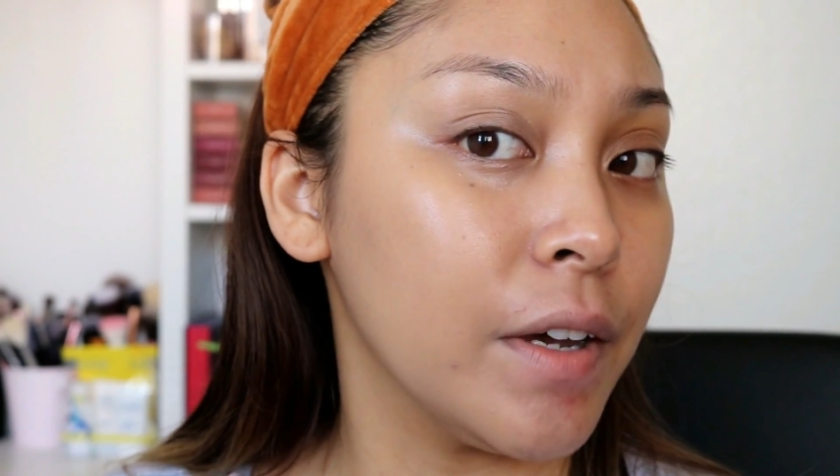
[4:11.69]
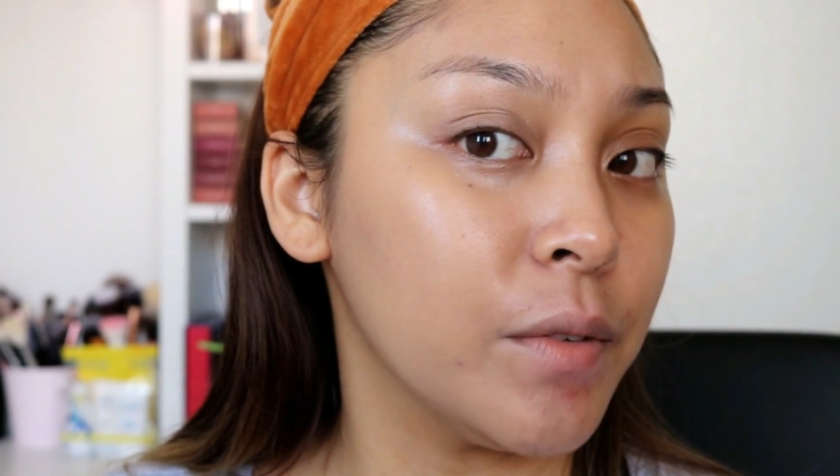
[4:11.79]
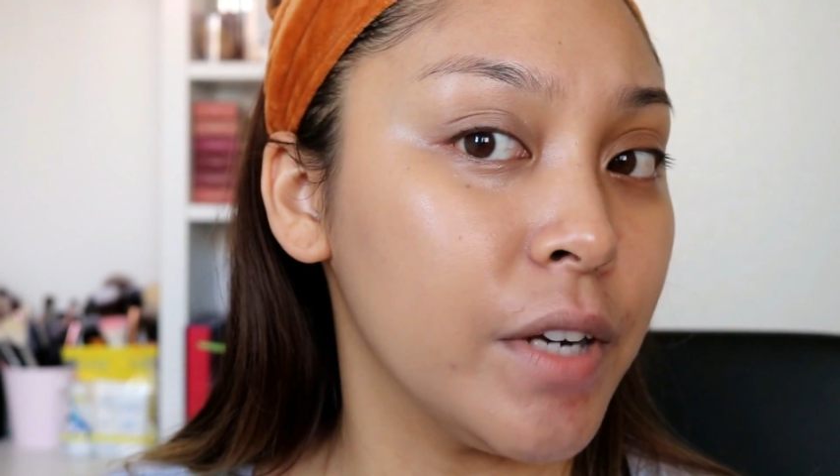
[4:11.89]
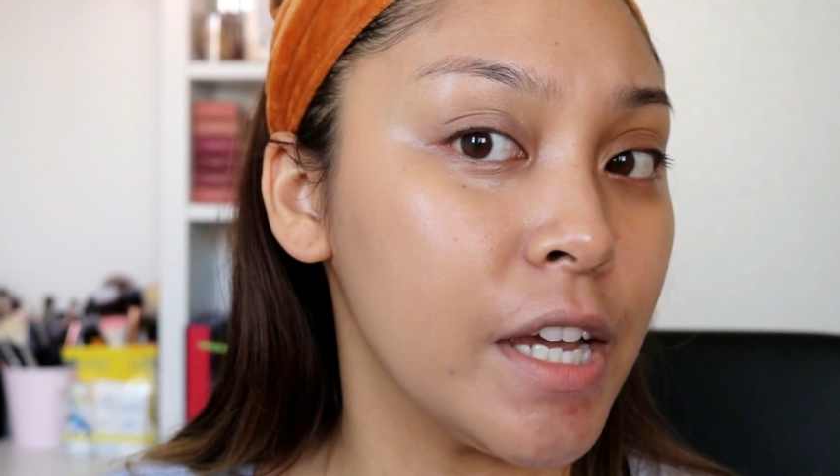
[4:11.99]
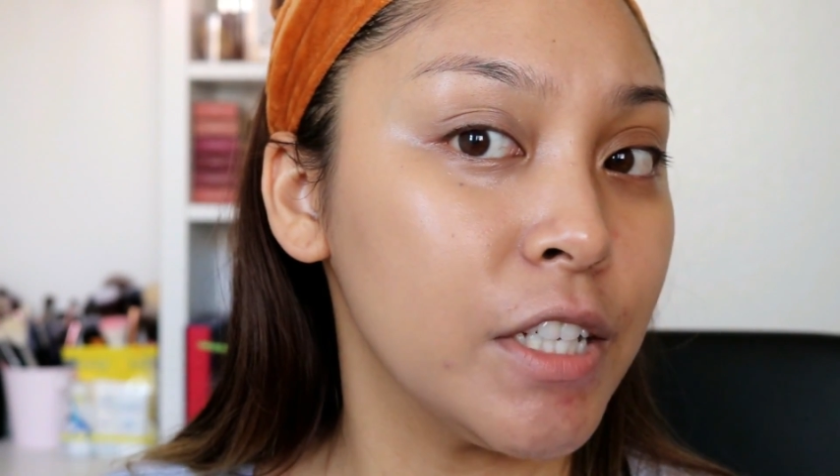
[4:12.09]

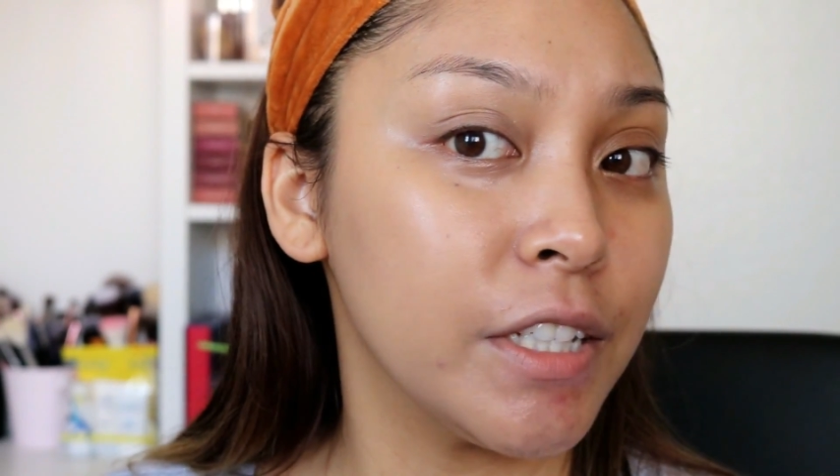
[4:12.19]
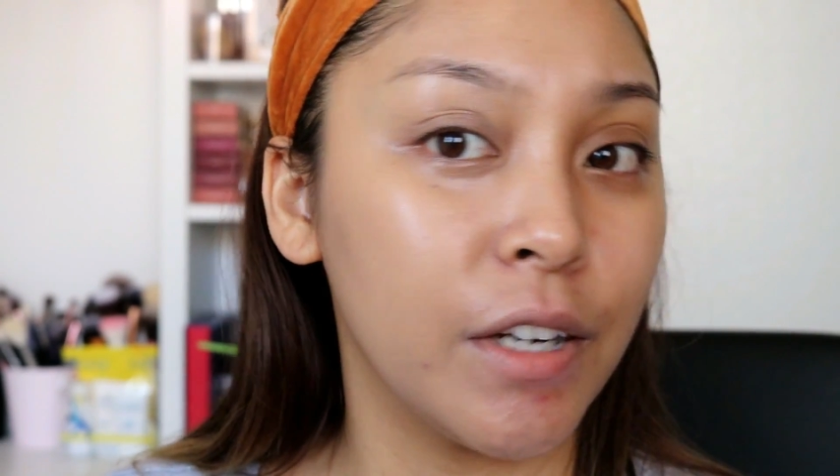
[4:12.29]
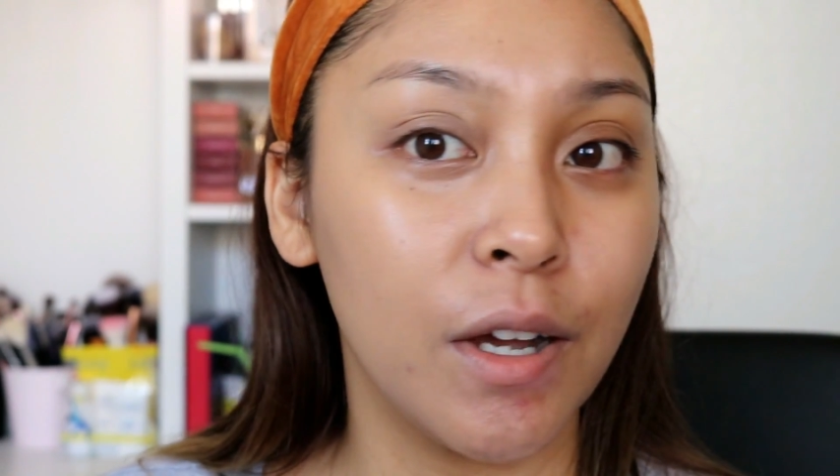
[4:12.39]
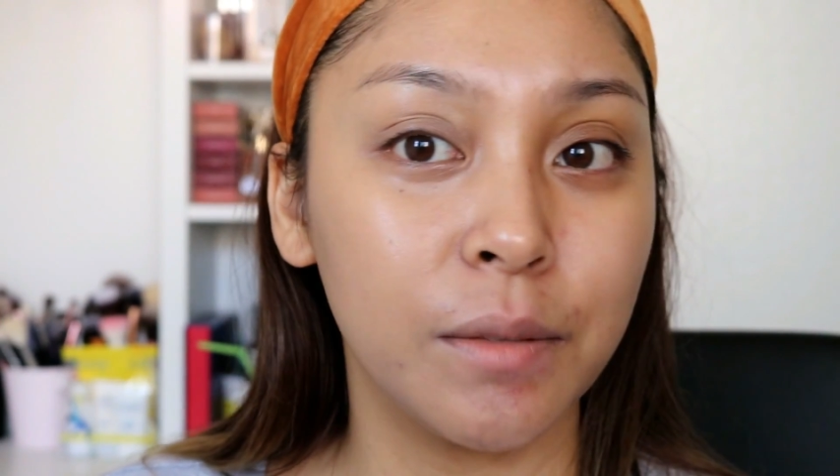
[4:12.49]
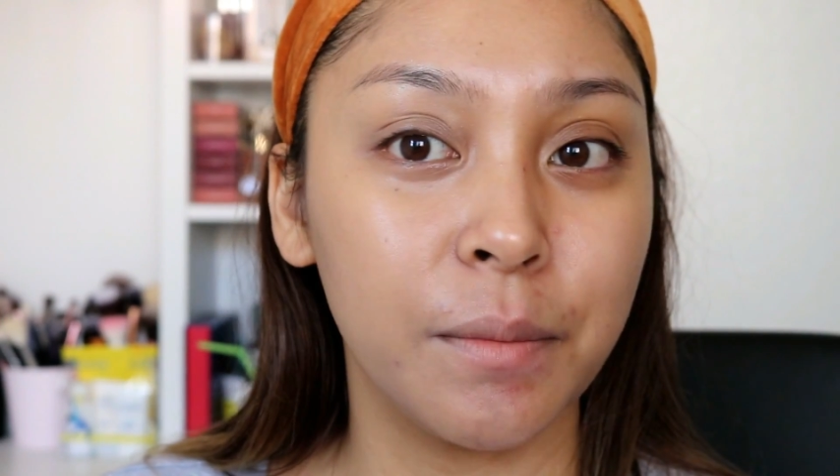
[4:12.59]

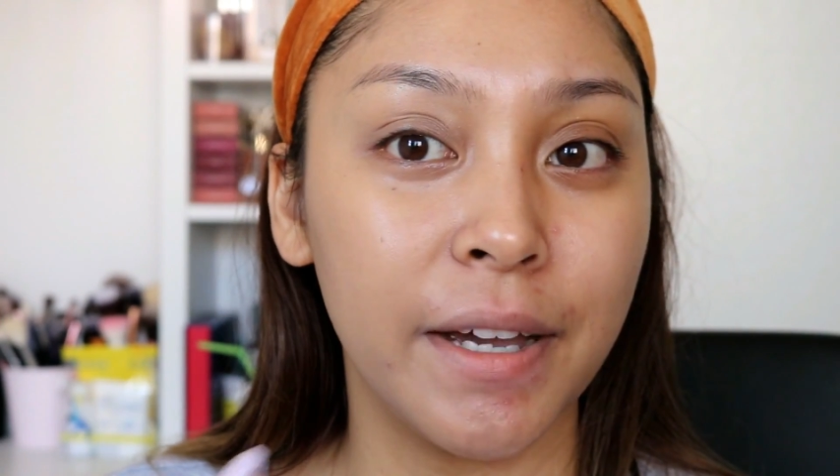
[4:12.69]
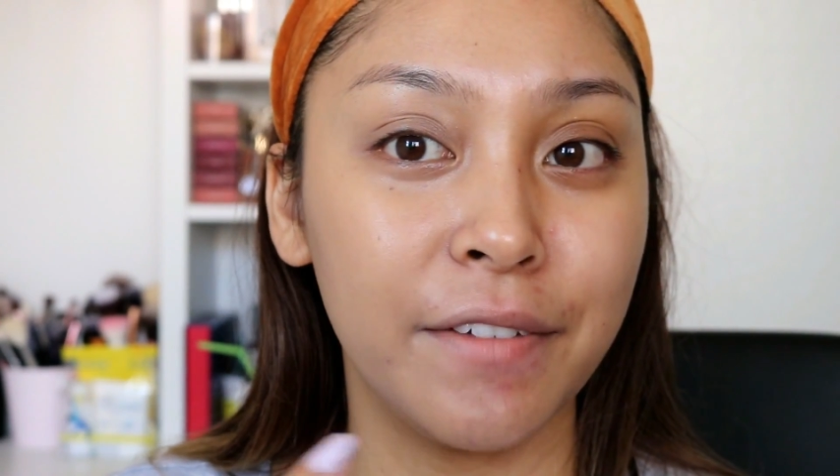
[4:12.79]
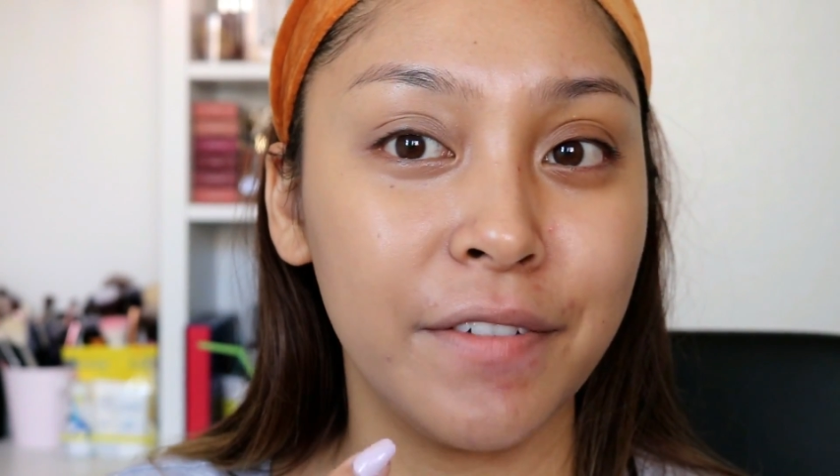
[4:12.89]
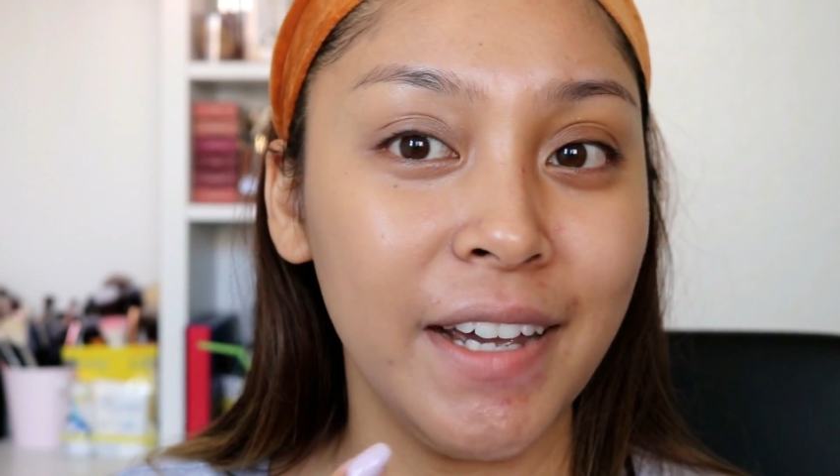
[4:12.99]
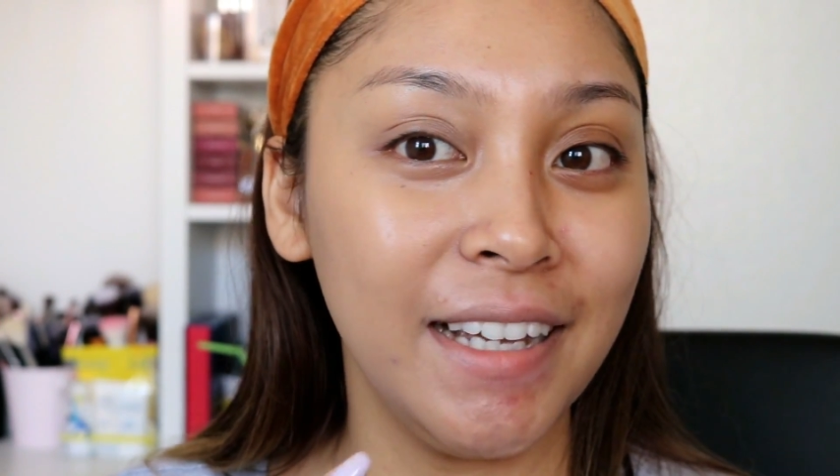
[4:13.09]
foundation on
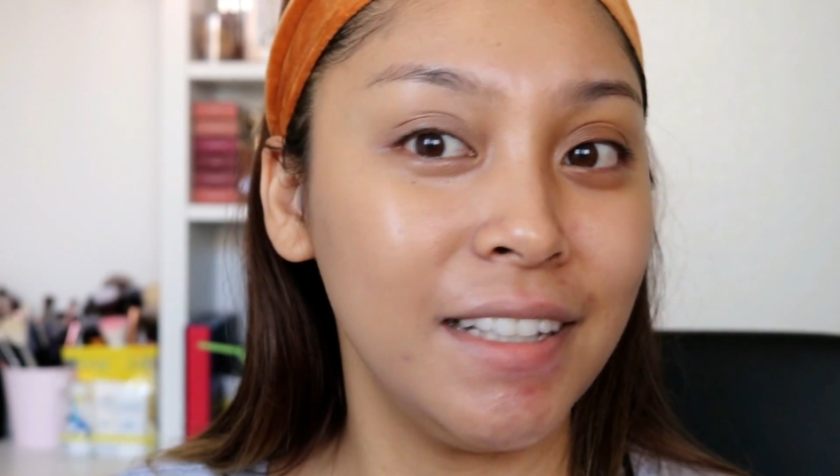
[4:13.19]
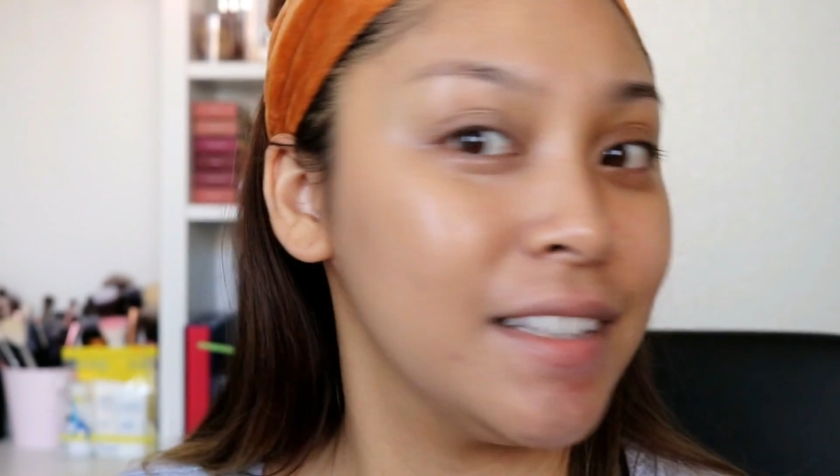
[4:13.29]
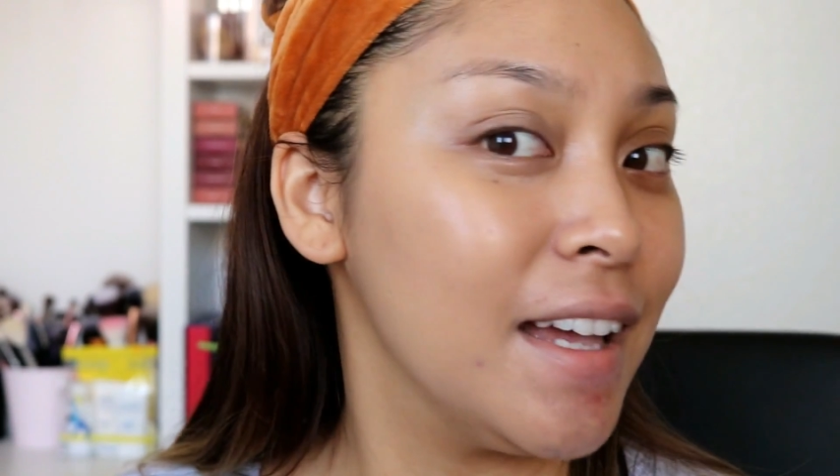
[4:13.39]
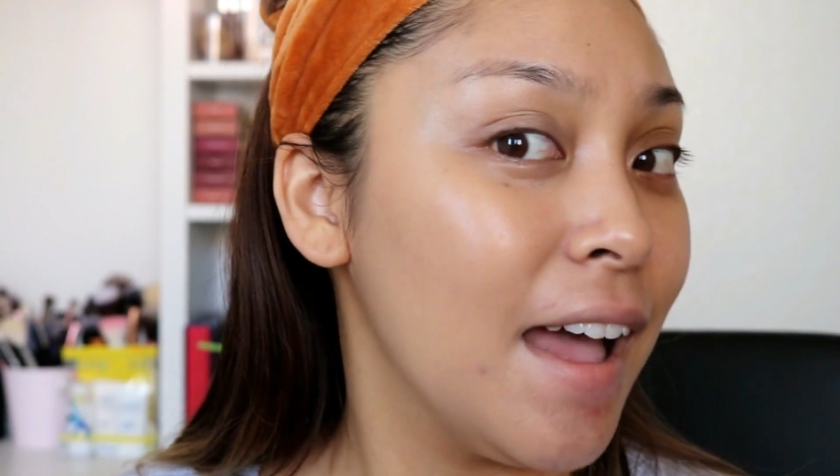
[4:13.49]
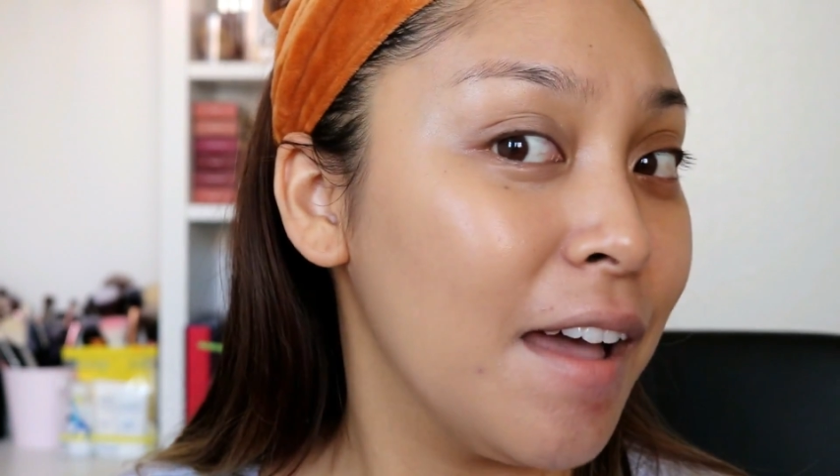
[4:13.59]
my
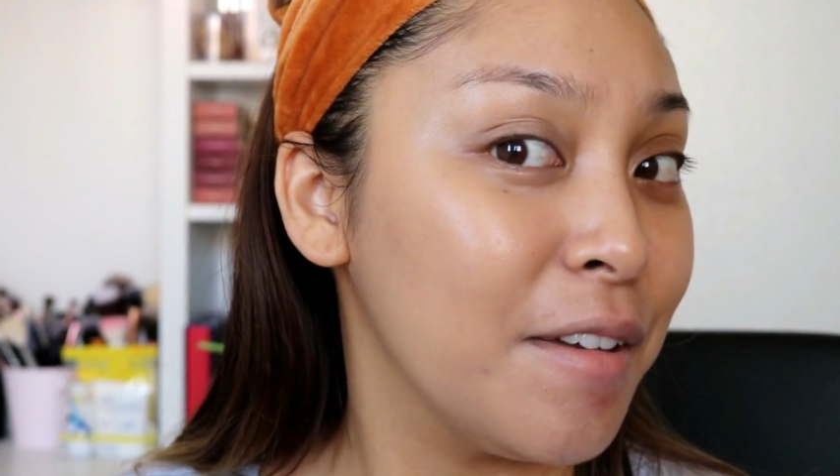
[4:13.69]
face.